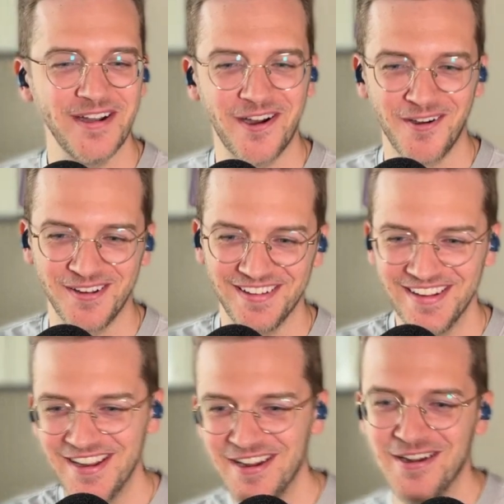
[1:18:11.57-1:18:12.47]
very
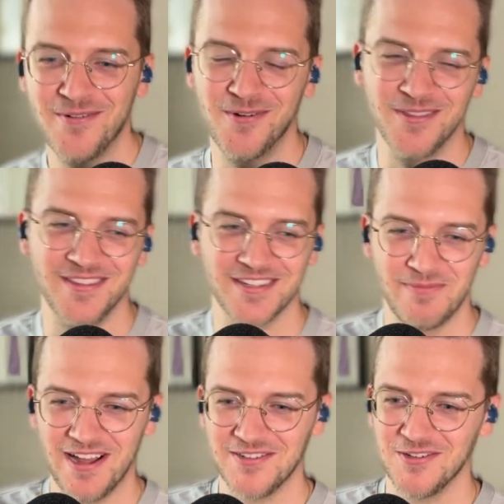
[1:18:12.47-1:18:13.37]
guarded with the
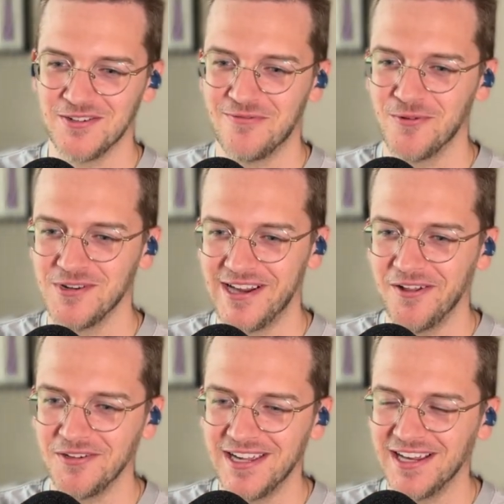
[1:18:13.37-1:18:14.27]
sponsors for
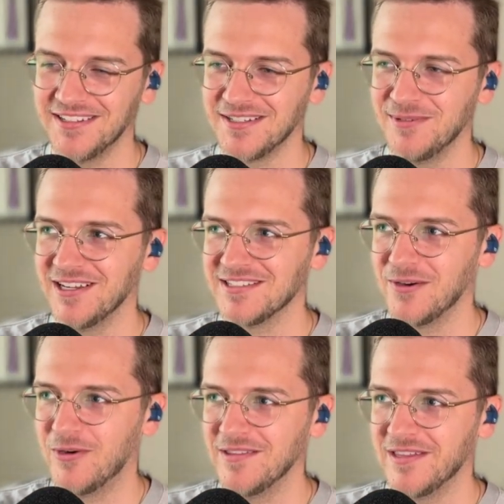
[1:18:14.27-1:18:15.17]
Tyler Tacticts,
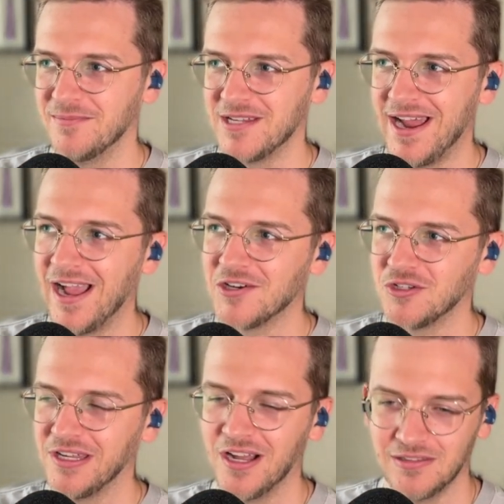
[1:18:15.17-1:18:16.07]
because I want them to
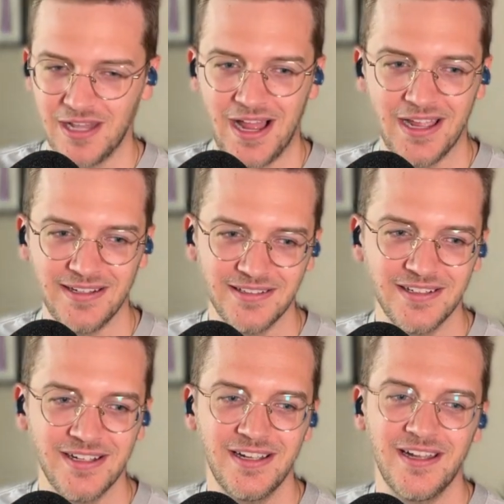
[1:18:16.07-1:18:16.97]
actually
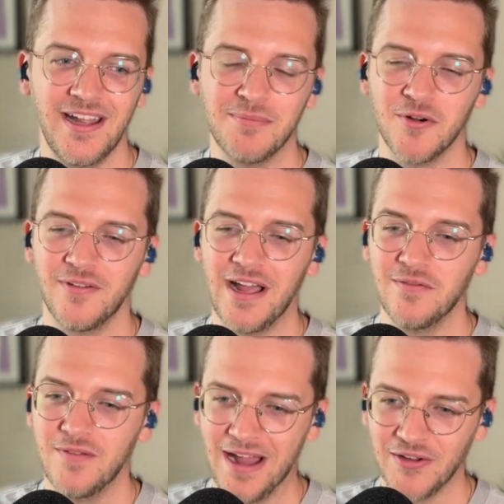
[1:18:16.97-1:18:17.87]
align and
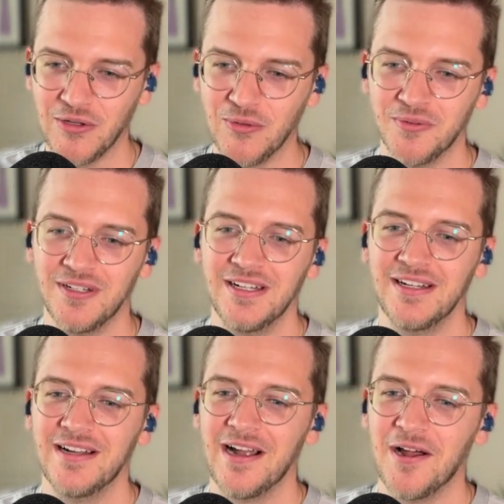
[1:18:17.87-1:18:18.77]
provide value
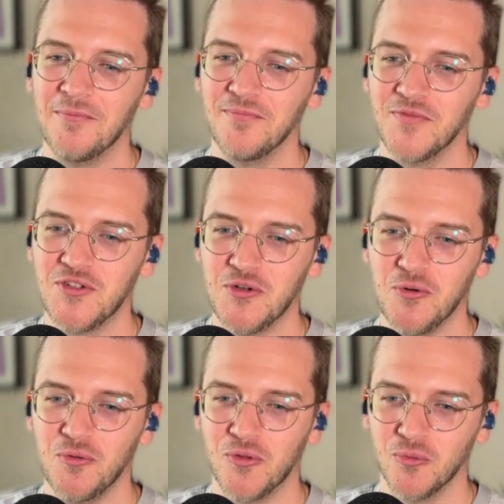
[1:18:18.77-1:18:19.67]

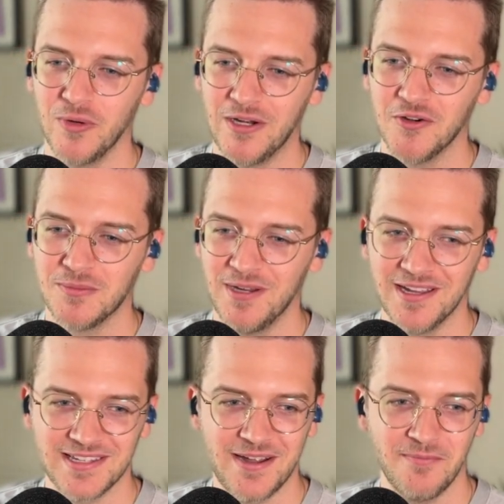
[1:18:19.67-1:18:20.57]
to the readers,
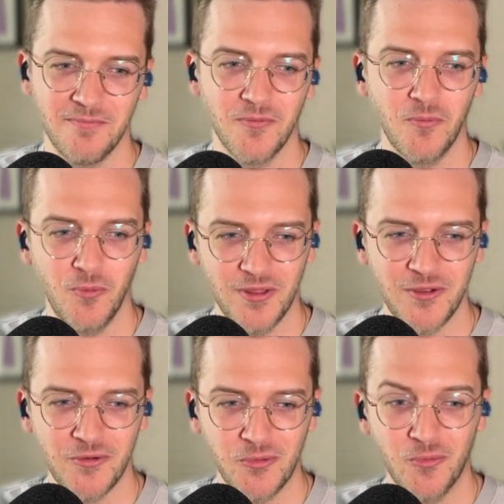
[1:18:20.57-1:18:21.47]
because I'm
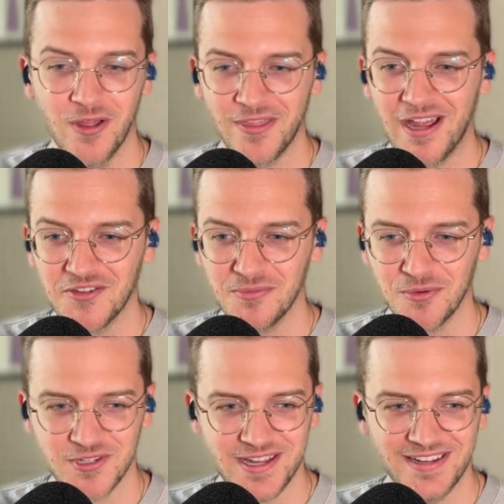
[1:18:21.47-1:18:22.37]
with you
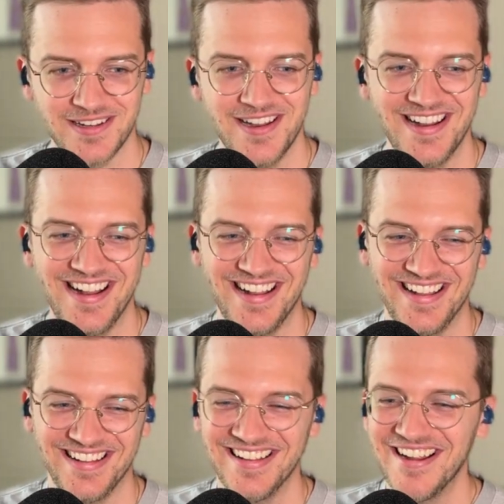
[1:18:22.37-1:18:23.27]
1000%,
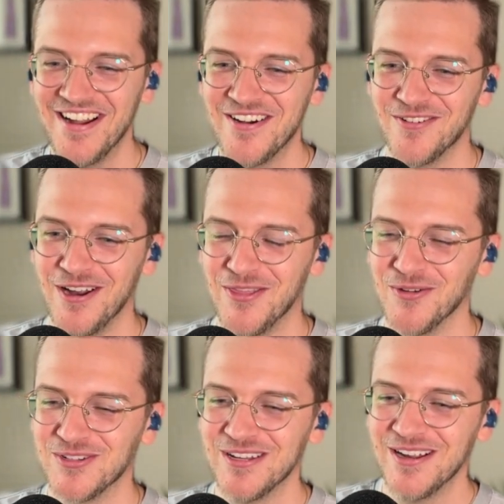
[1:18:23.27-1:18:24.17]
right?